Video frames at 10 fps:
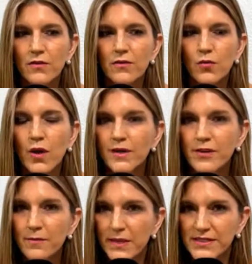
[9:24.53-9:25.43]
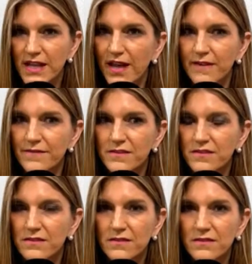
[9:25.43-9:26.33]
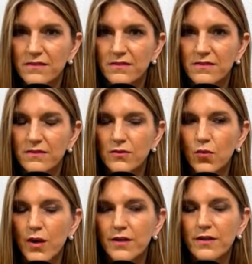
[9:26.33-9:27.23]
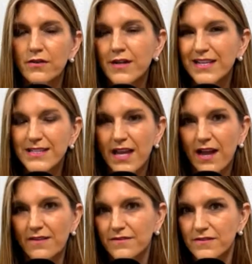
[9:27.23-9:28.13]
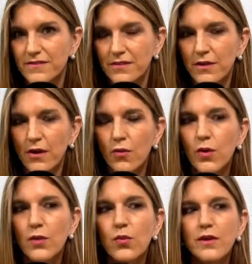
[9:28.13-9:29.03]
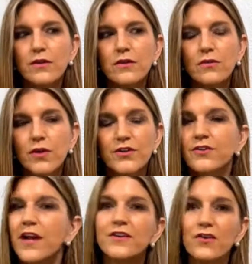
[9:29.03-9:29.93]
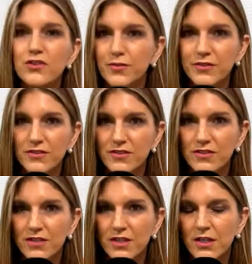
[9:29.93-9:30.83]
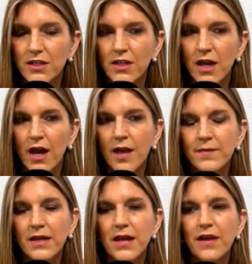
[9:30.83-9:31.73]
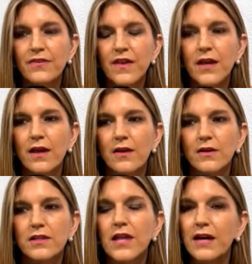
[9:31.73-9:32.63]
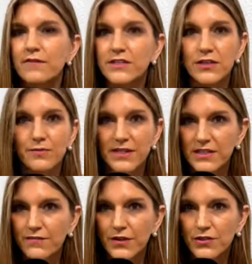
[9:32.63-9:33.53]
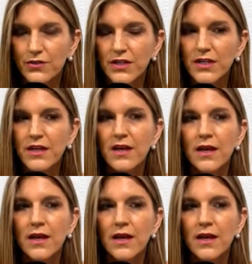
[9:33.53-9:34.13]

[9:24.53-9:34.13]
What are your must-haves? What are your nice-to-haves? What are your non-negotiables? I think a lot of us, myself included,